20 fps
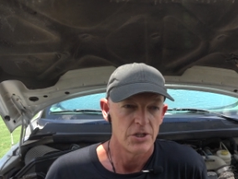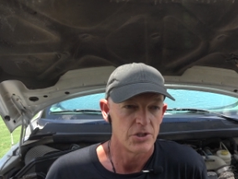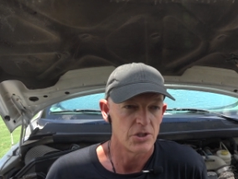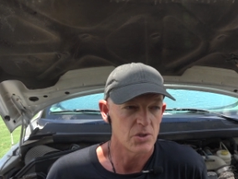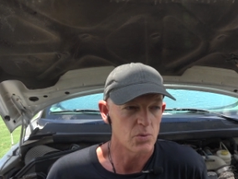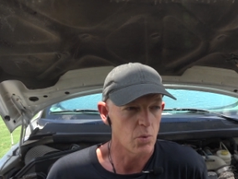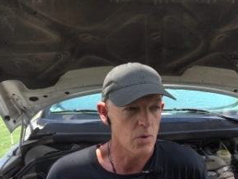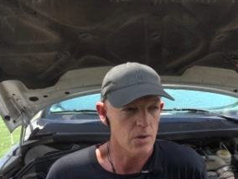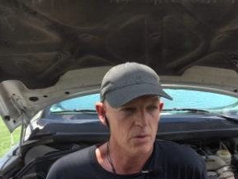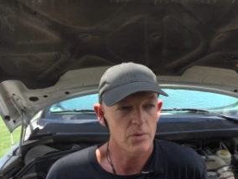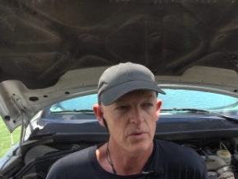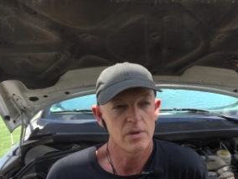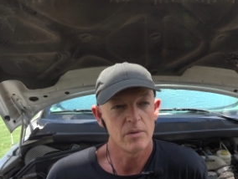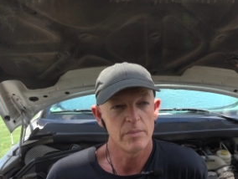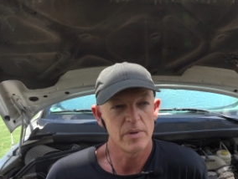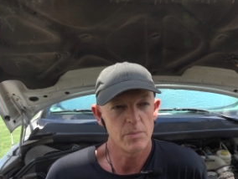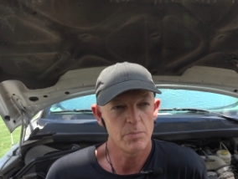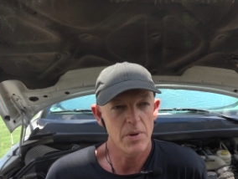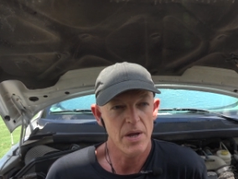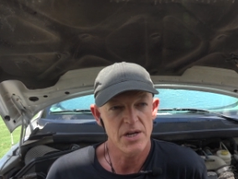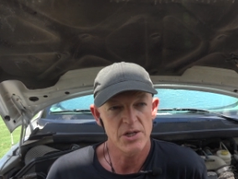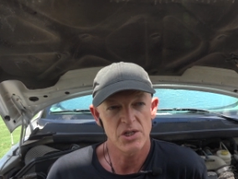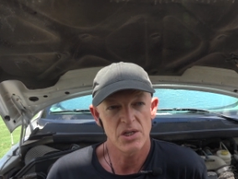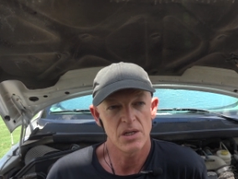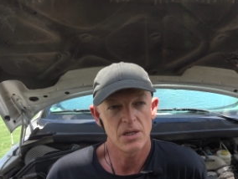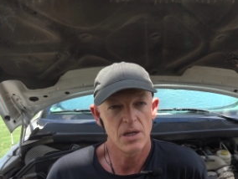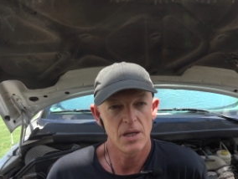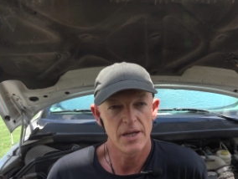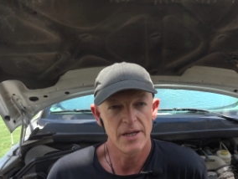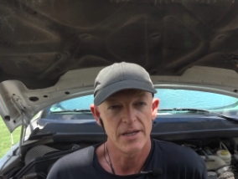just work with it be
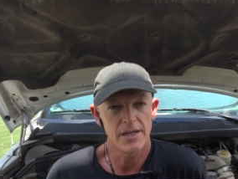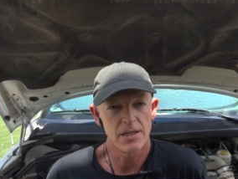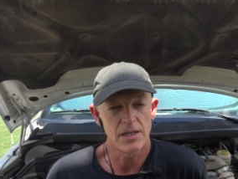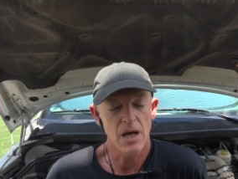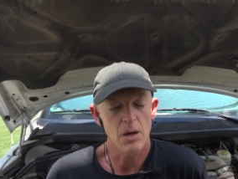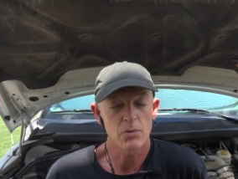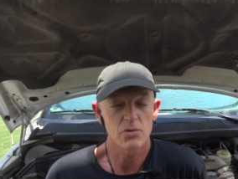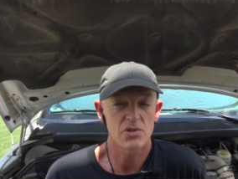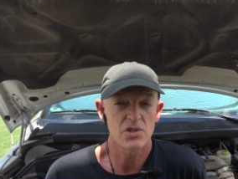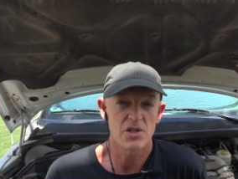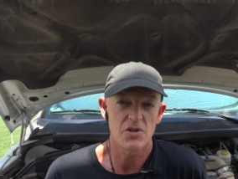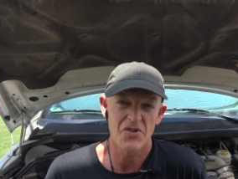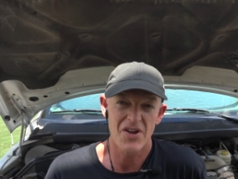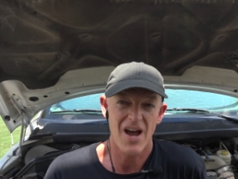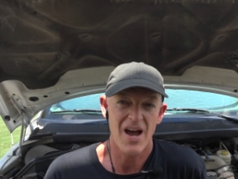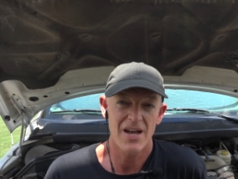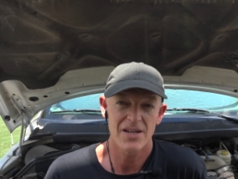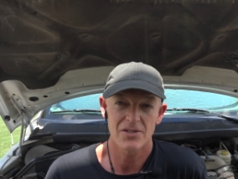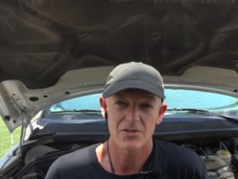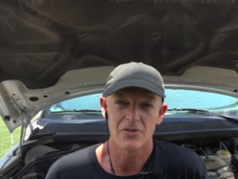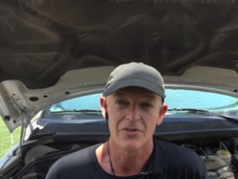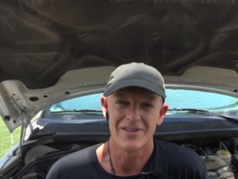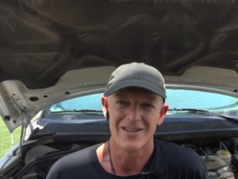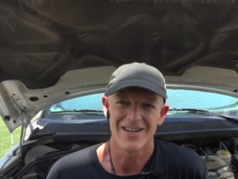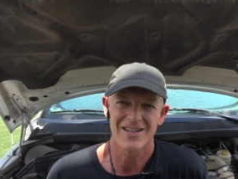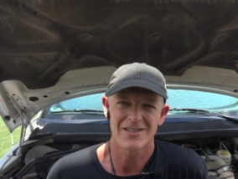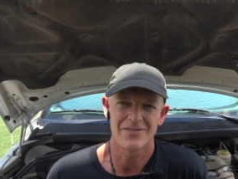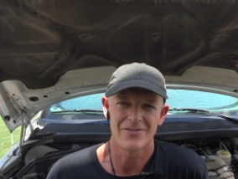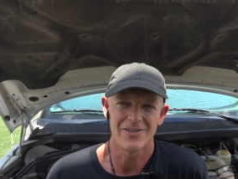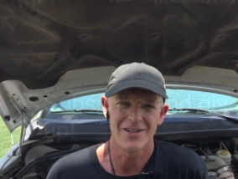patient and I will see you guys on the
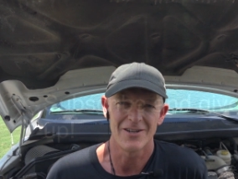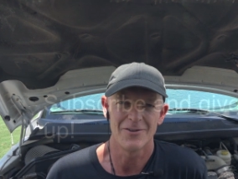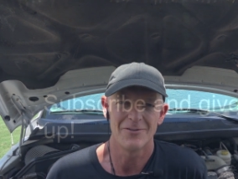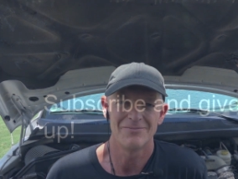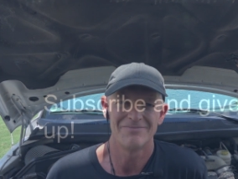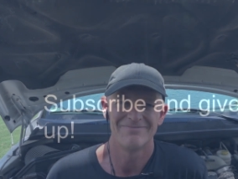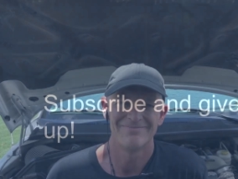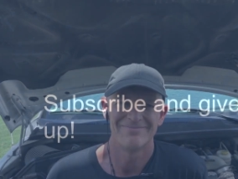next video